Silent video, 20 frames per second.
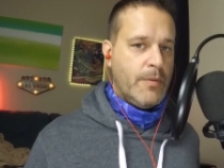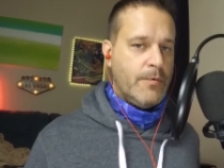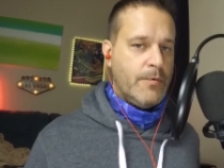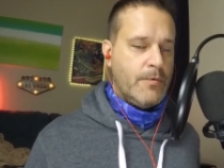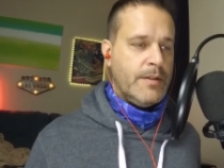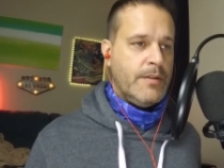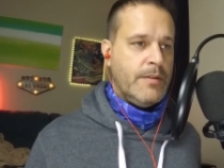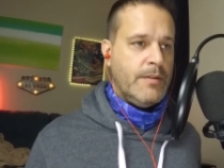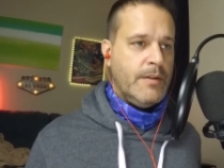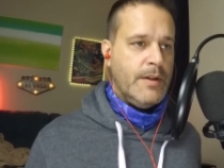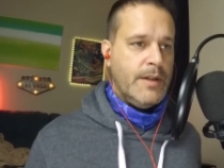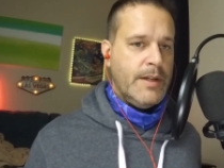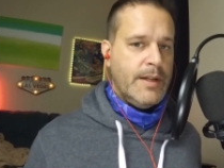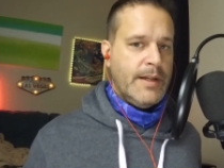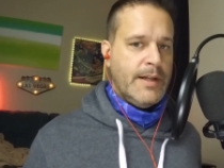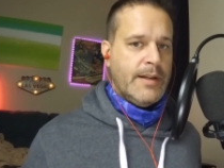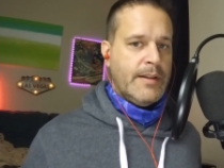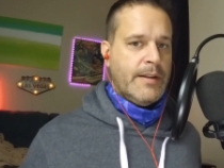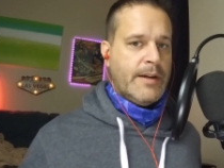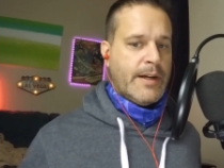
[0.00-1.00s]
into,
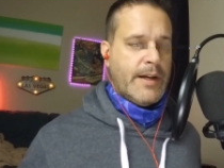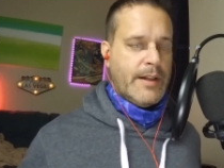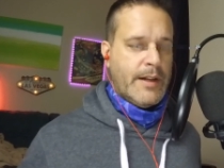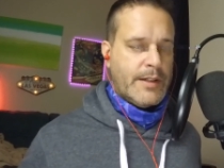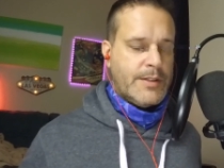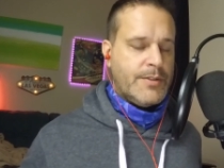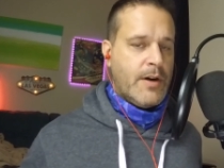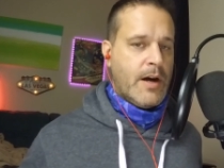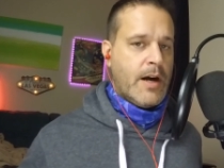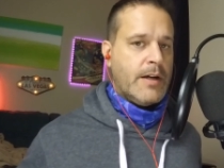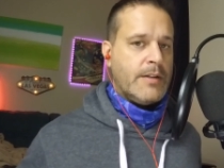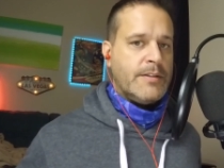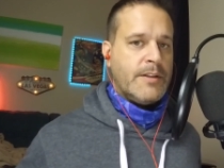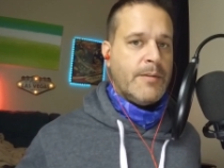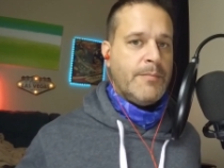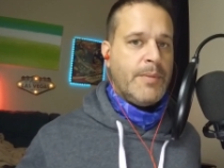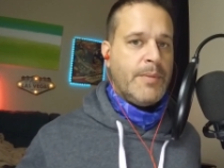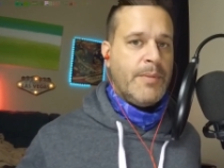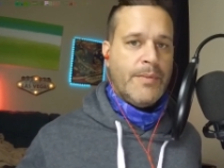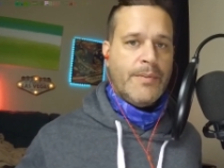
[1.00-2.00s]
like electronics,
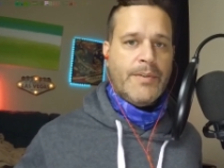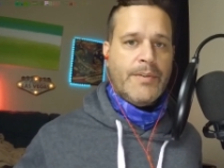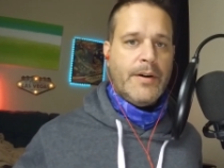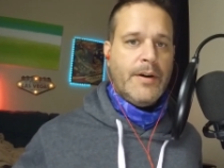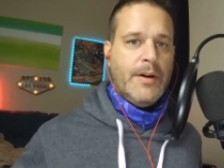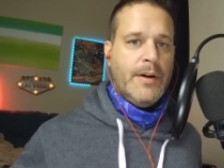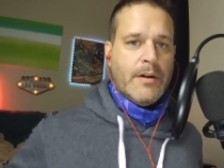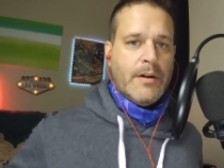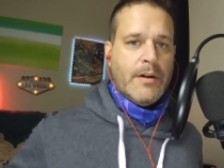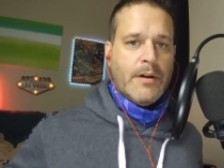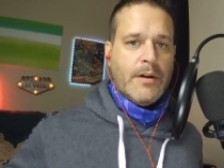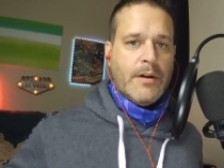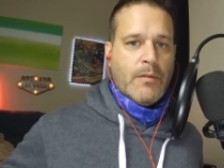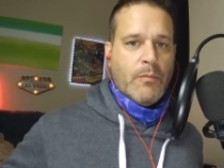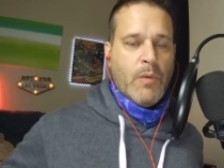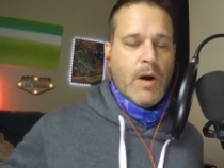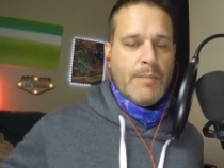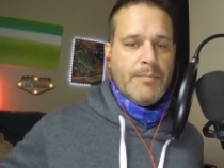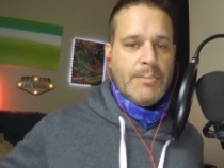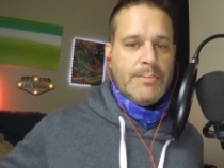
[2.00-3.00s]
computer,
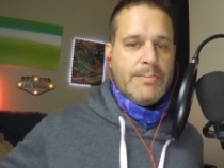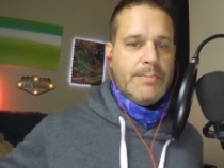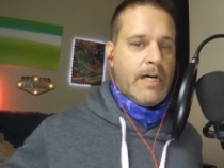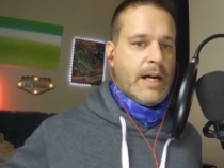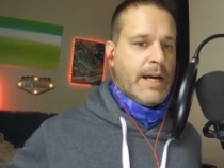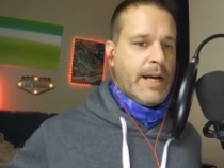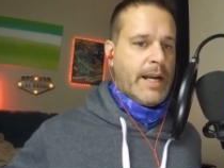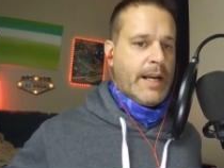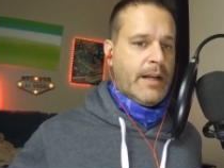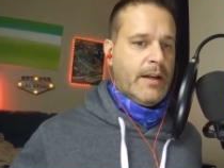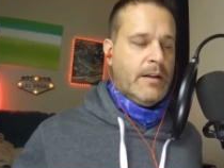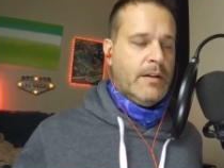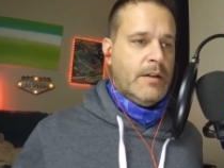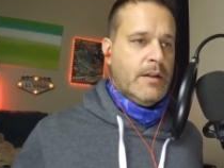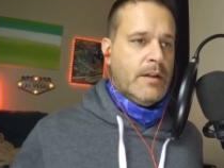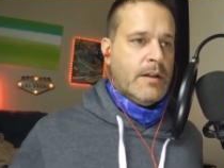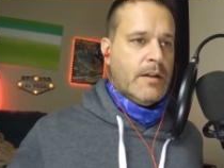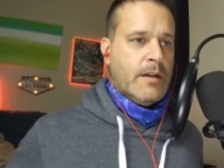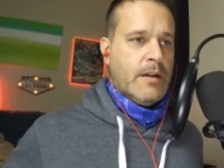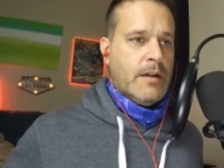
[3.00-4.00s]
web design,
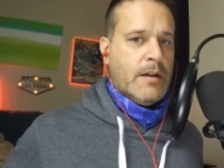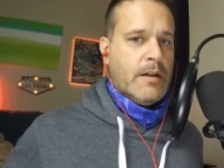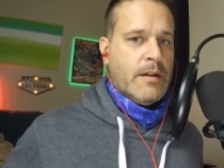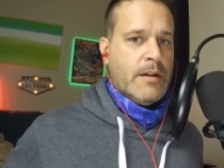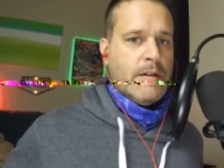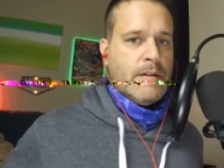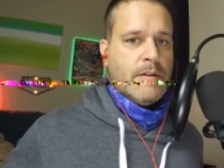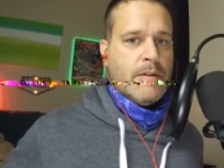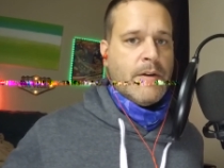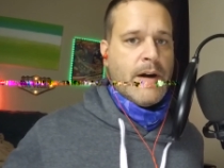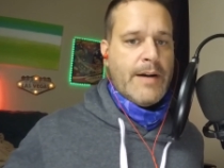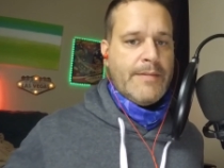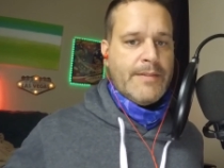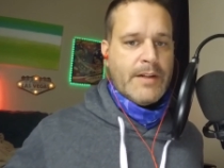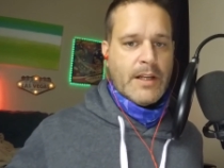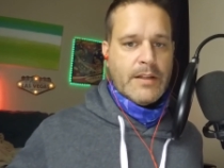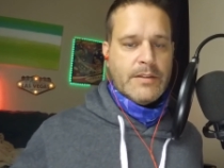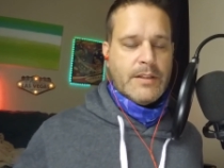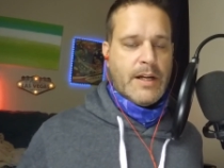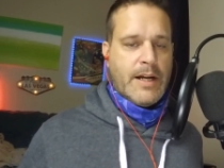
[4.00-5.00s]
graphic
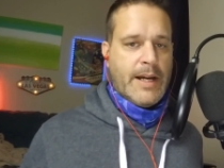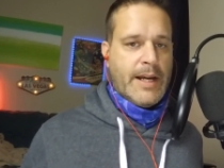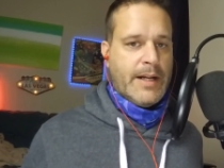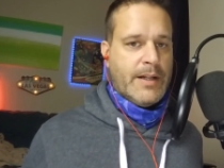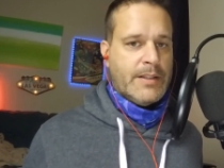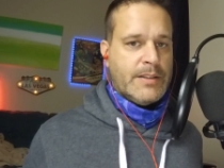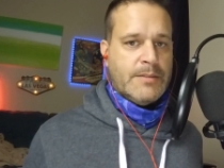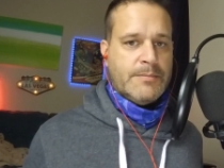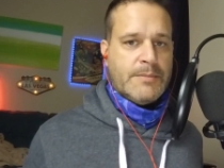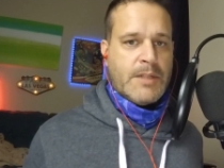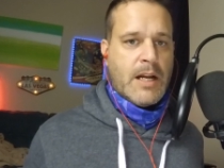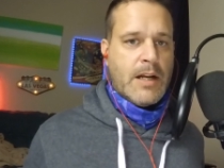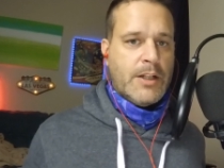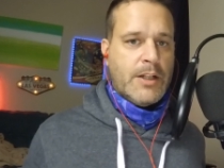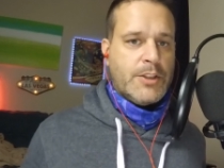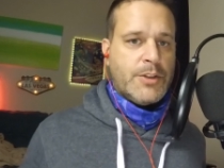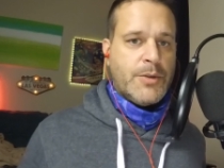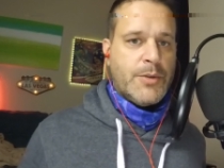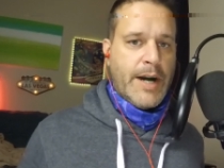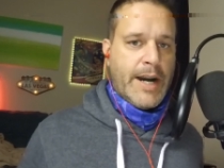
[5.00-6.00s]
design, or some kind of
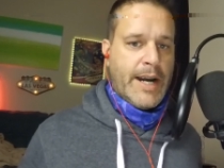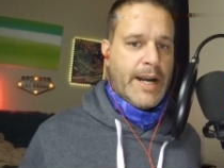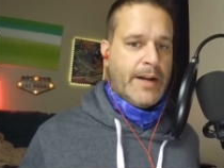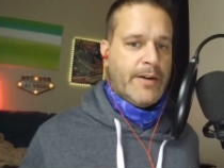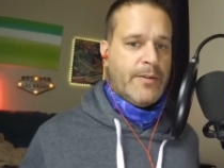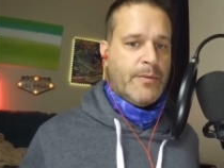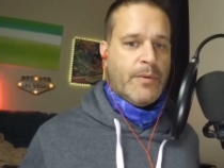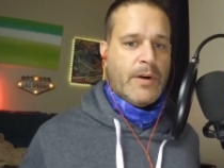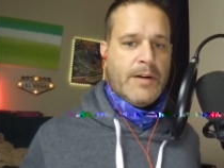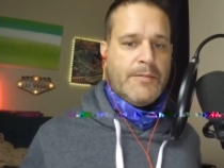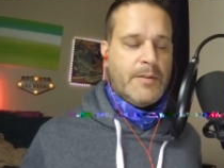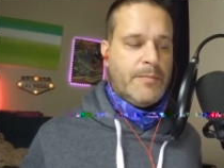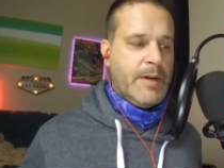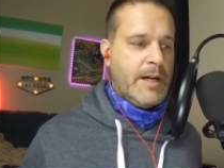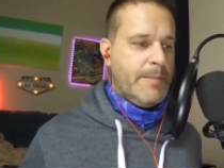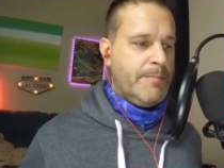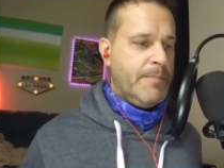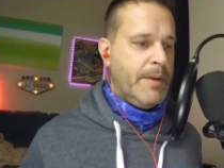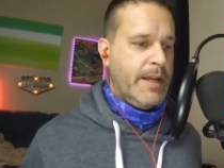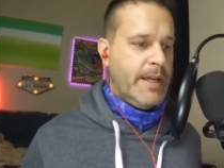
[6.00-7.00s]
trade or whatever it
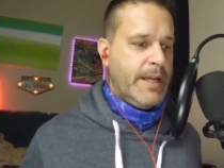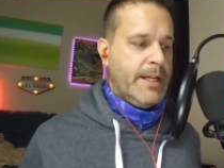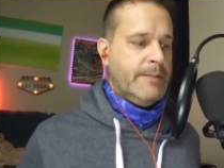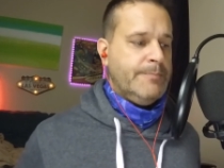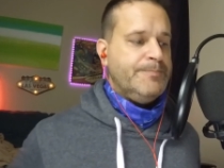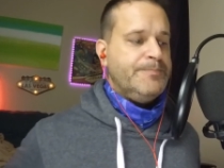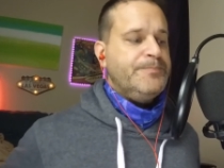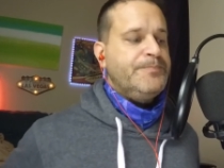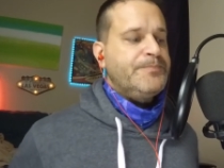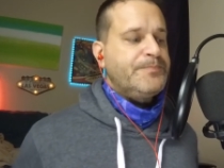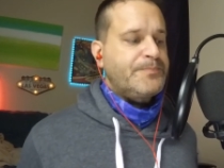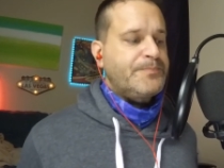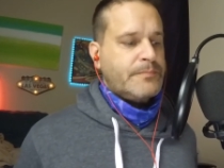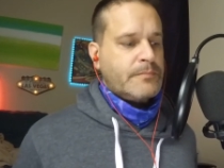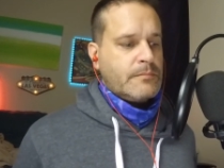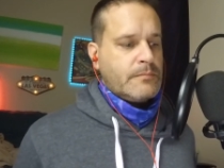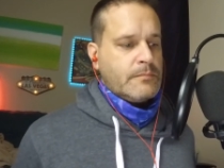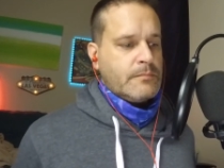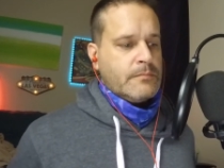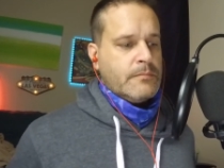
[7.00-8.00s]
might be.
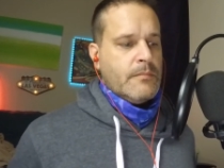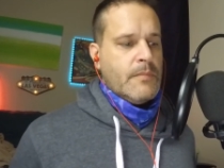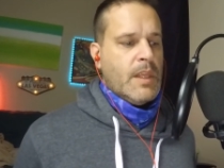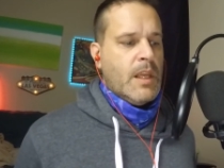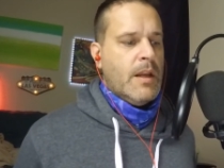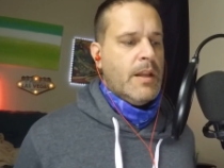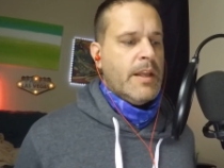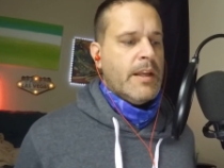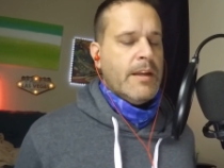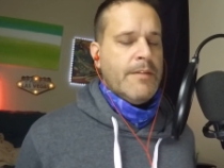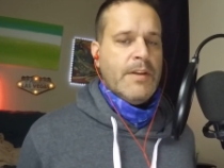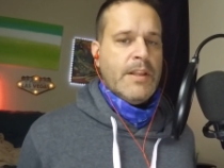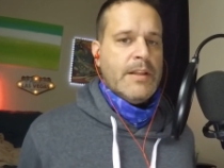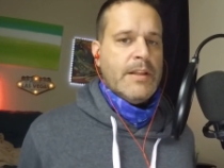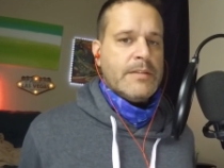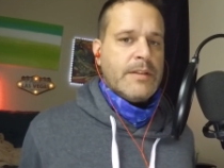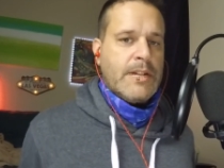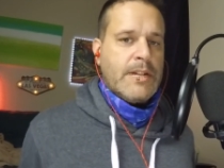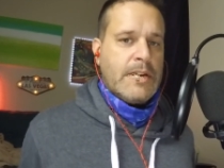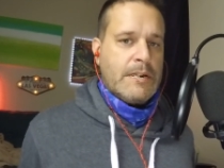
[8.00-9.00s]
And they give you
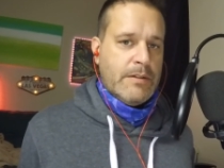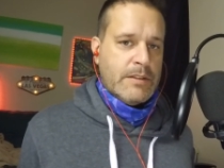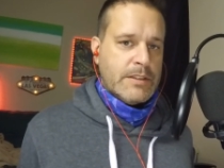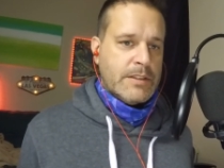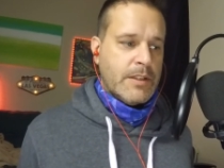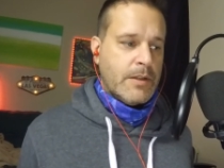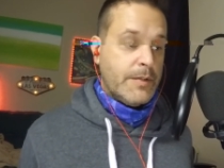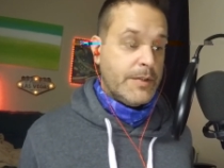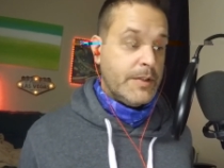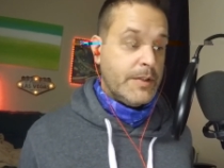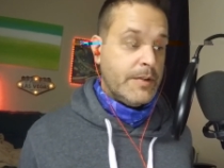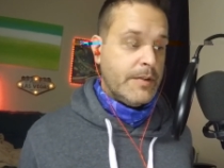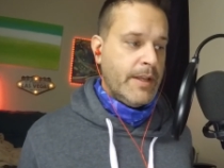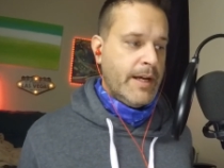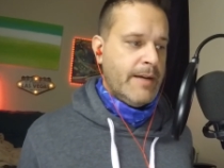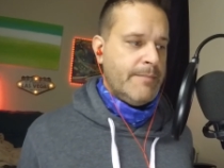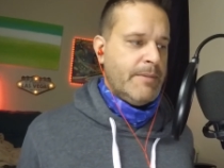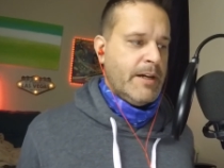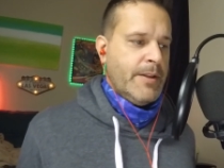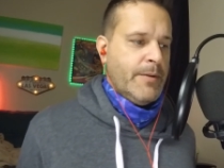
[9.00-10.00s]
this allowance to go do
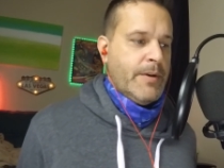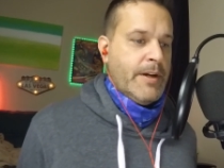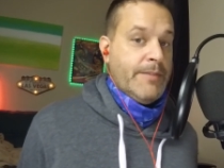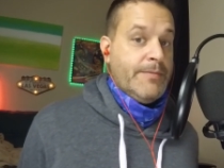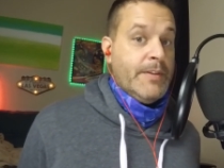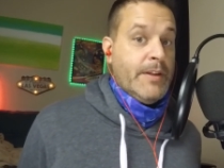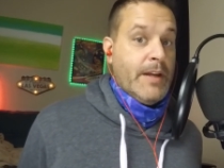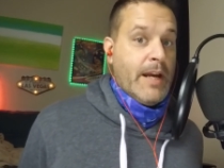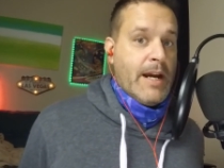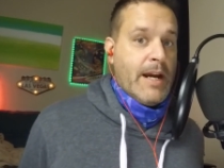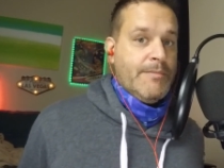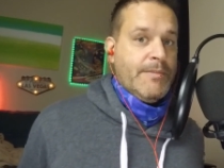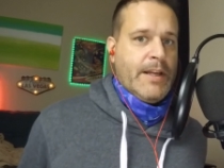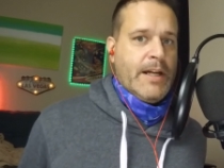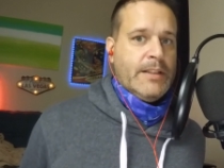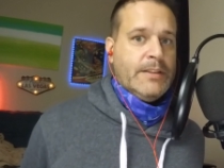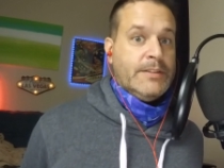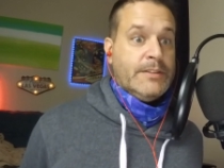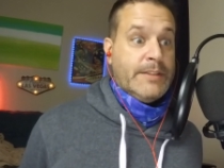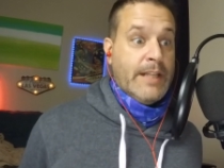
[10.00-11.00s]
that. By the way, if you have
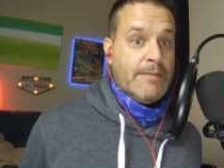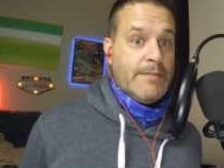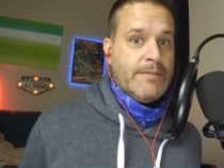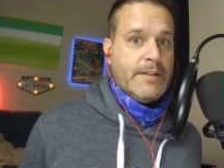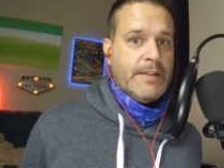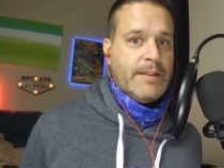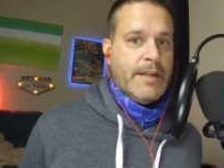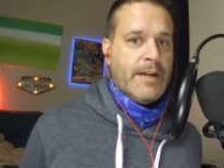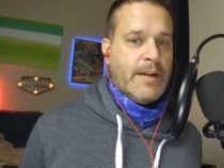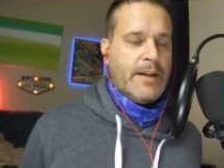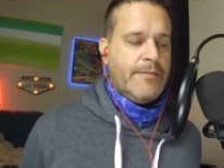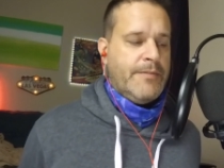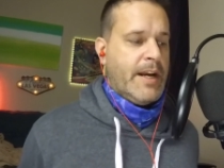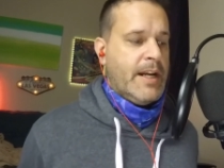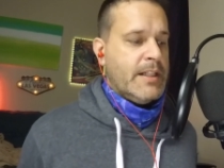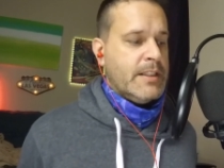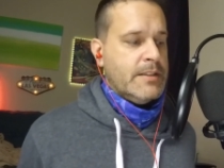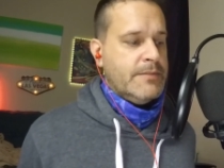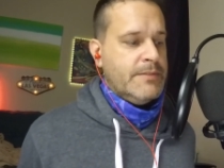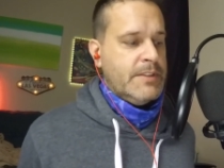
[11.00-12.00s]
that, definitely take
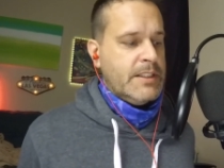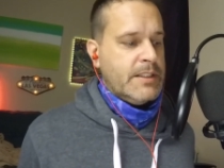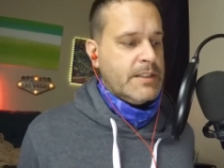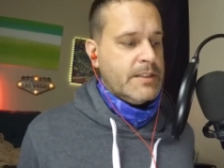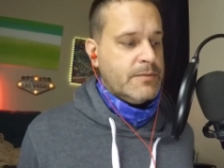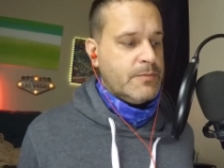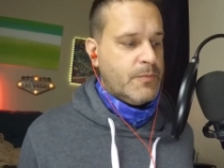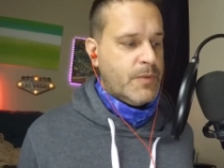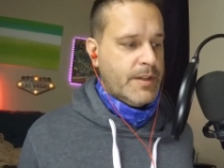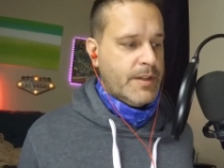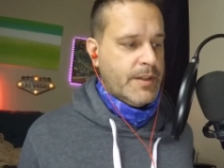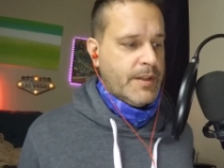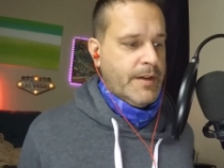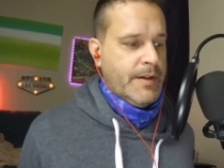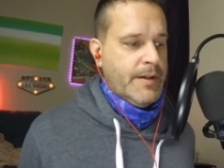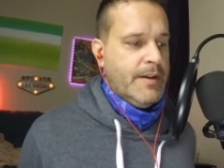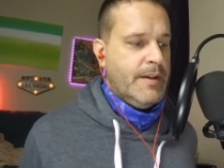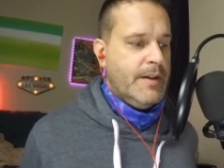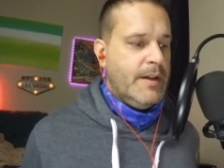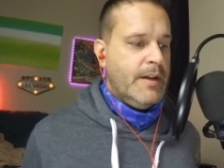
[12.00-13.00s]
advantage of it because it's worth it.